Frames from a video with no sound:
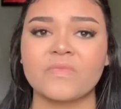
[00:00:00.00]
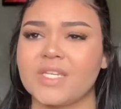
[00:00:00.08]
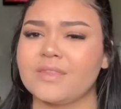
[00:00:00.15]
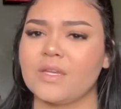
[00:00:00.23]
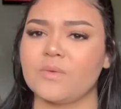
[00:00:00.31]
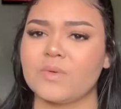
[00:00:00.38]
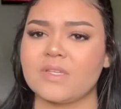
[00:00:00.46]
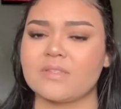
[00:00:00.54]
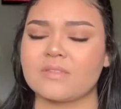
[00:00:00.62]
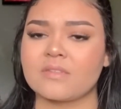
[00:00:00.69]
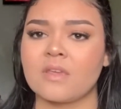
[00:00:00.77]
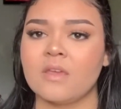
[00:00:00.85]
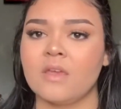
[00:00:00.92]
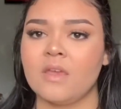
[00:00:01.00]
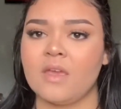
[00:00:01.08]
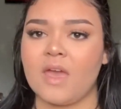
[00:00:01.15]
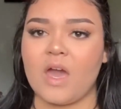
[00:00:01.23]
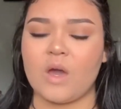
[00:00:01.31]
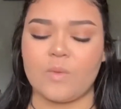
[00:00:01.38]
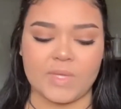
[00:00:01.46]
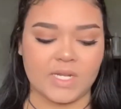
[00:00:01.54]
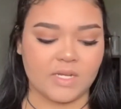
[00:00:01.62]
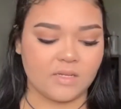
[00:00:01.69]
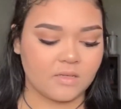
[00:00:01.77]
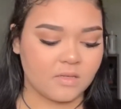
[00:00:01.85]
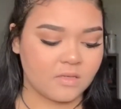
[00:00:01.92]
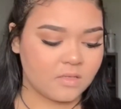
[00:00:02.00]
There was, how many?